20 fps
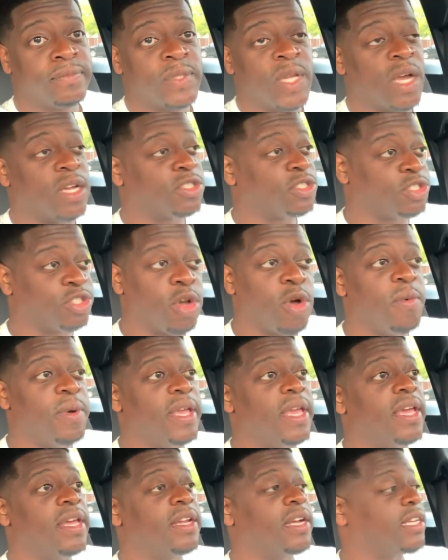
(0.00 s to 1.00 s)
A
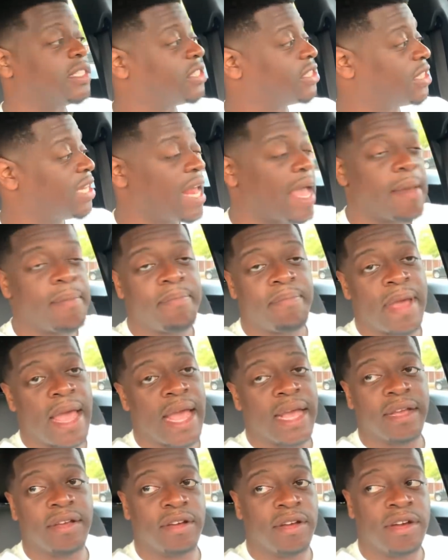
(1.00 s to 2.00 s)
sew-in, a
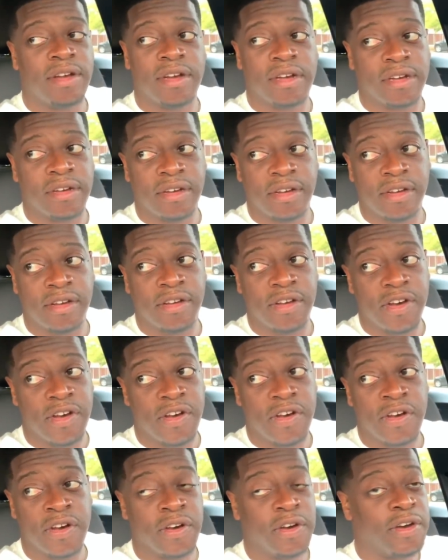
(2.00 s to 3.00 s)
snapback,
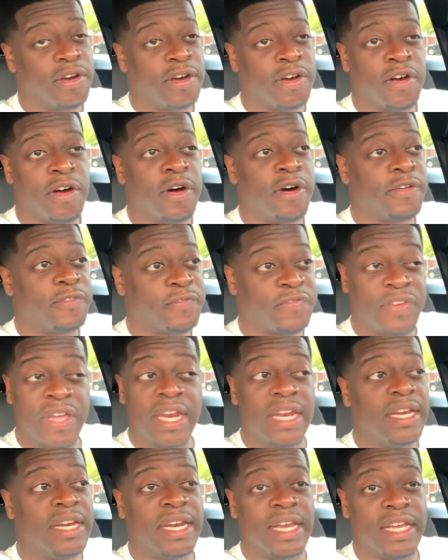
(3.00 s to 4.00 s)
a
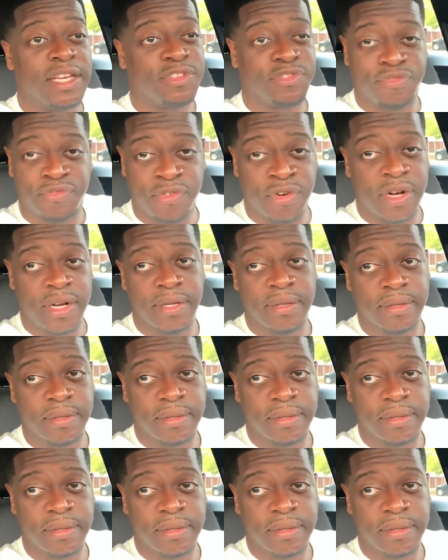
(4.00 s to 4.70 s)
fitted lace front.